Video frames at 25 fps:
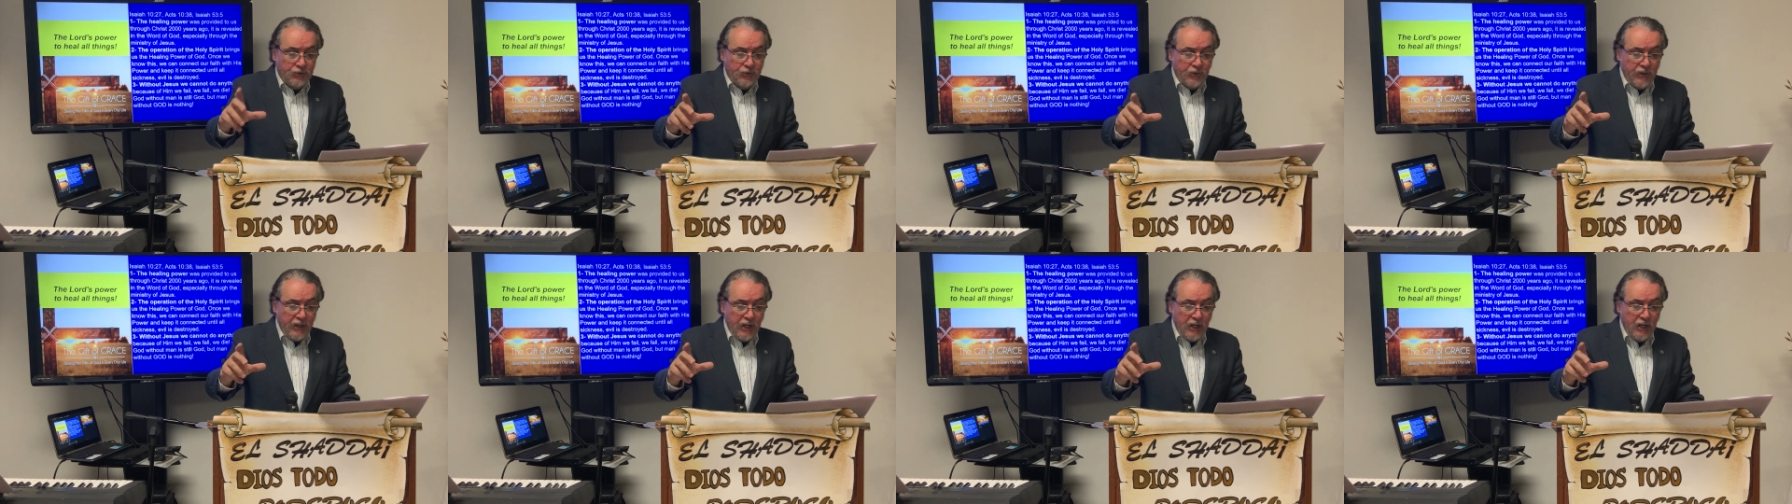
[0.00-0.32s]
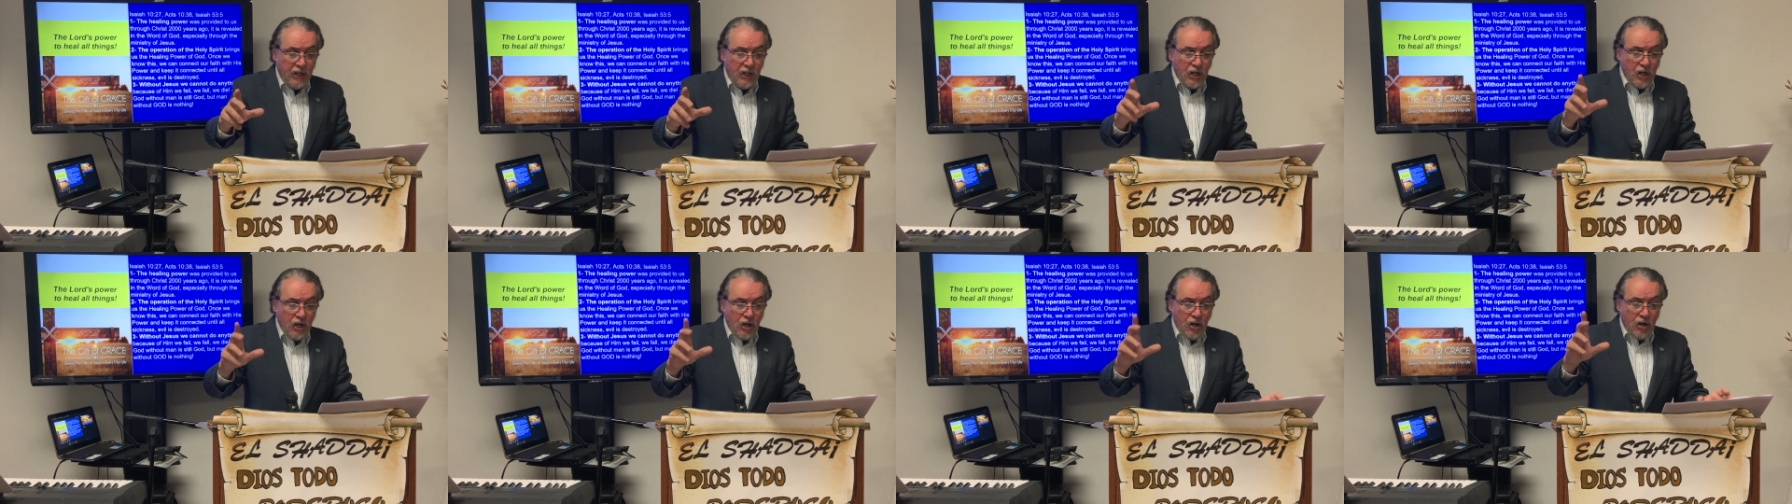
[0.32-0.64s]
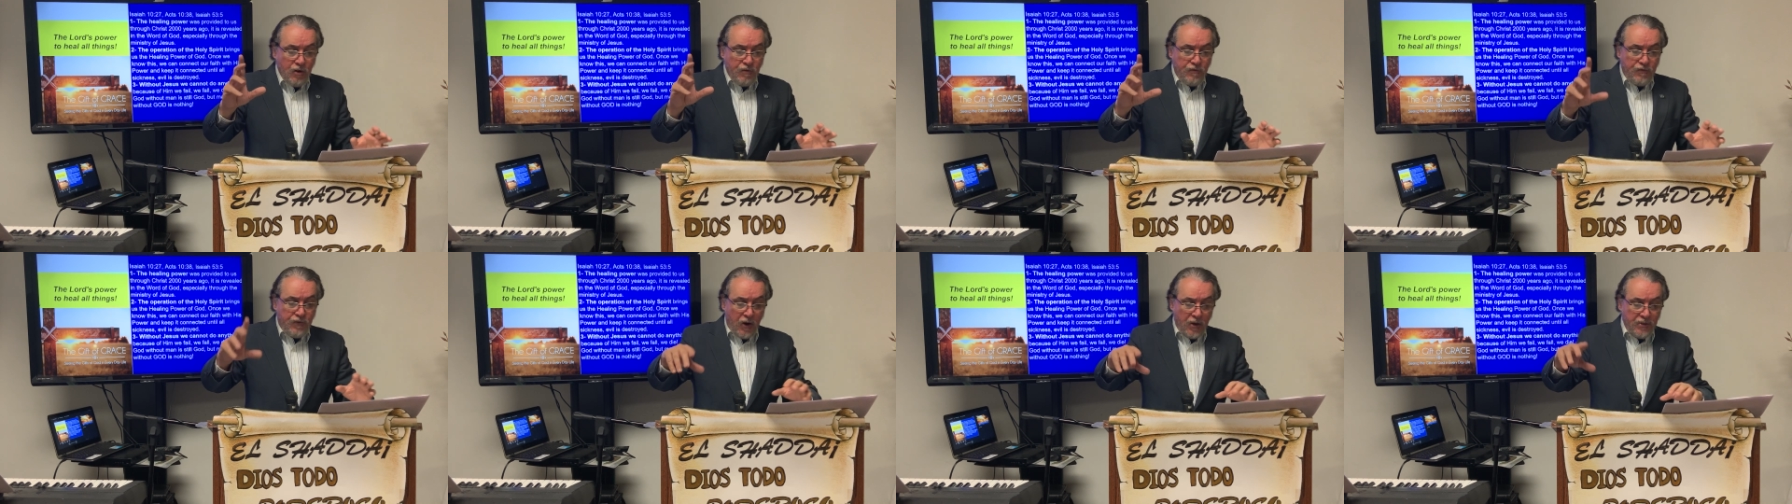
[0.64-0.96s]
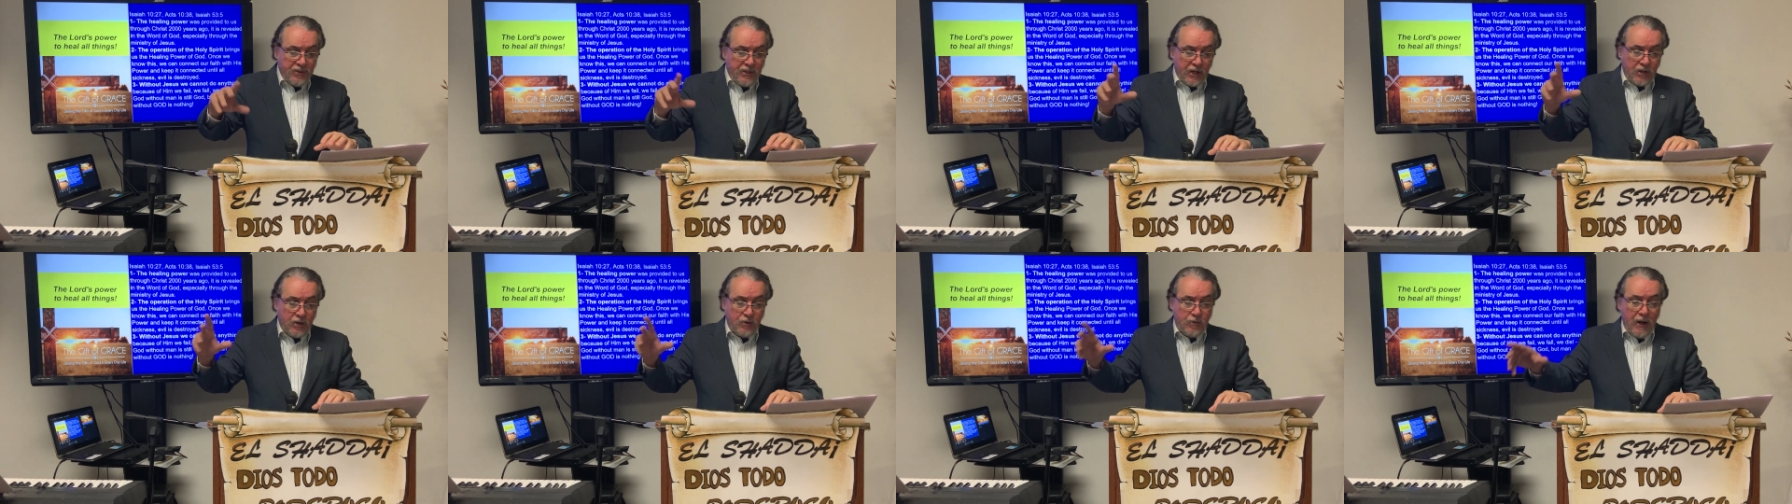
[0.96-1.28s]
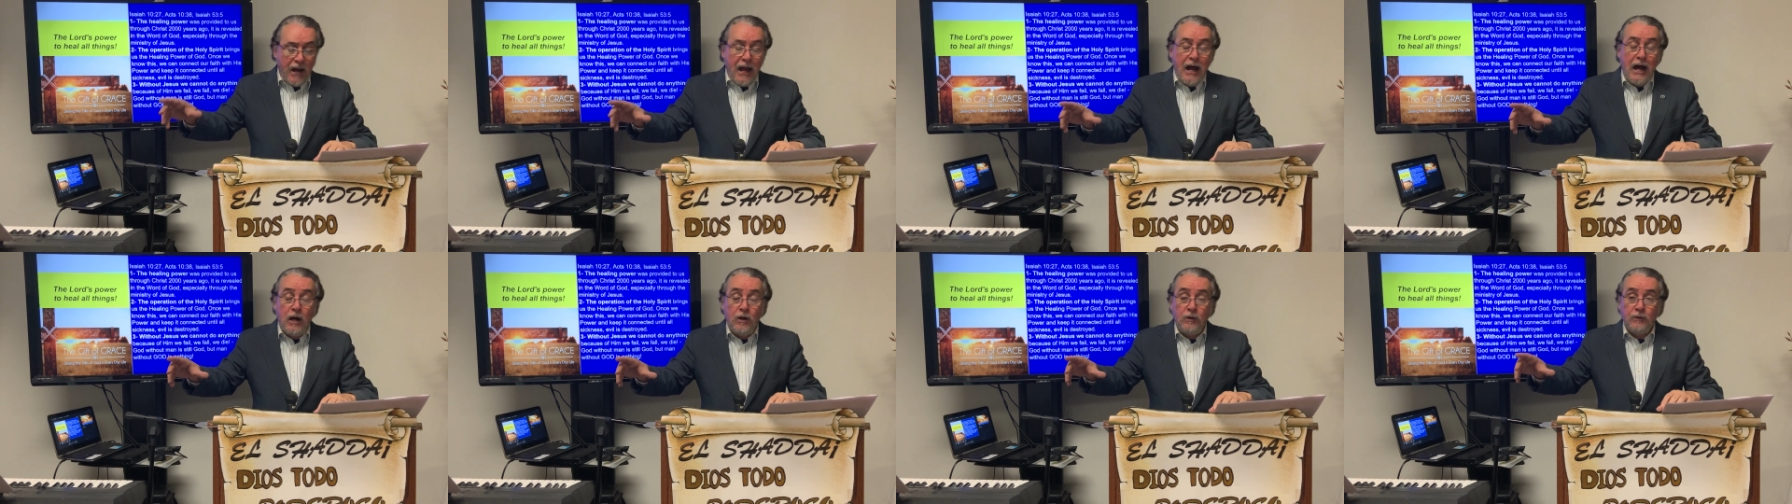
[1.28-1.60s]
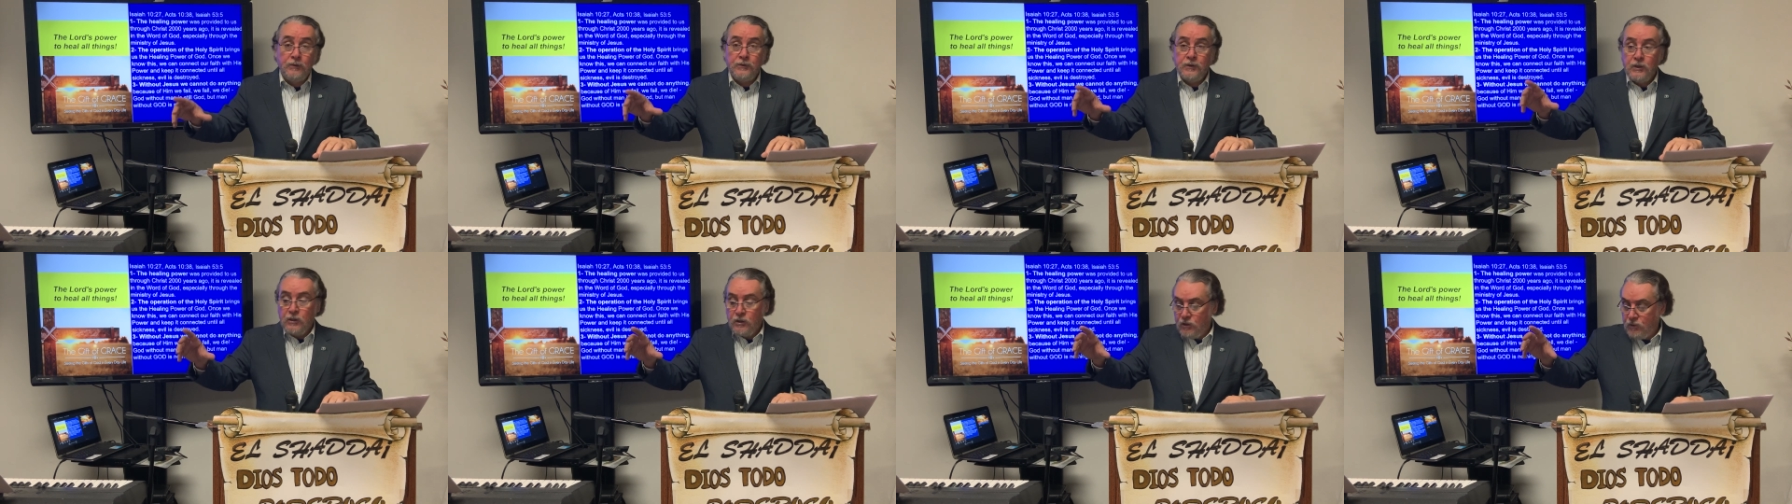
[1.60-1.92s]
tree from the
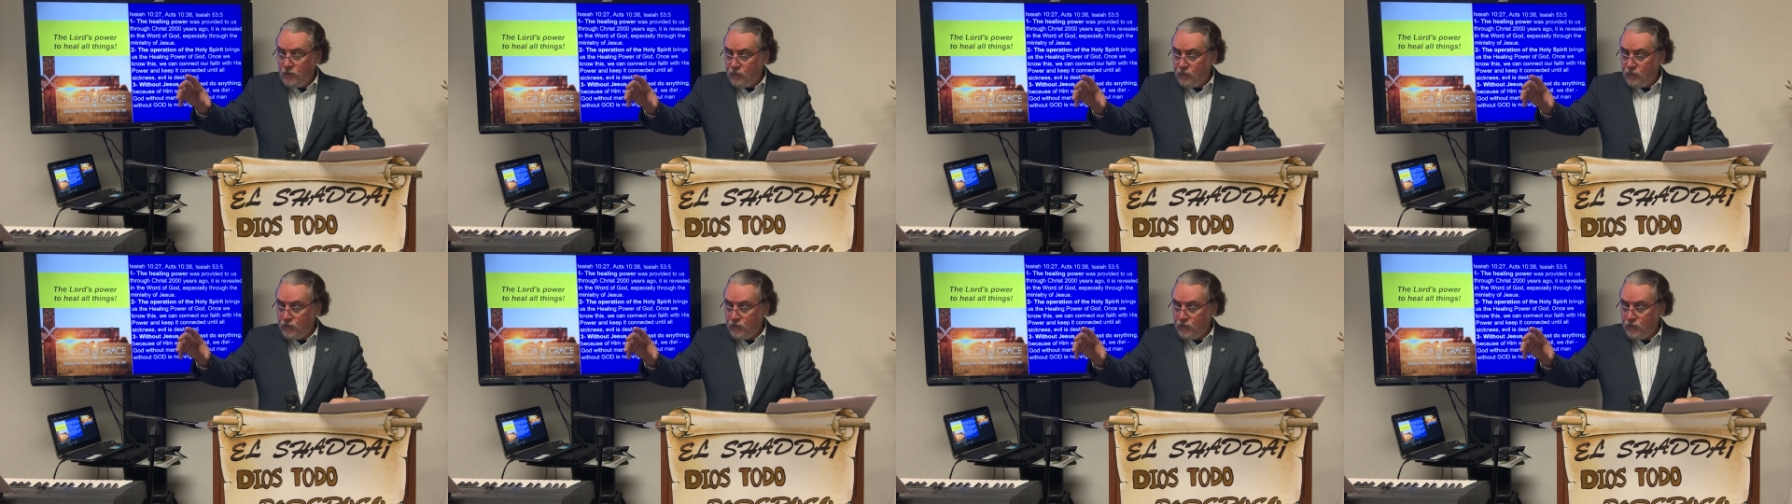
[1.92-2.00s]
ground,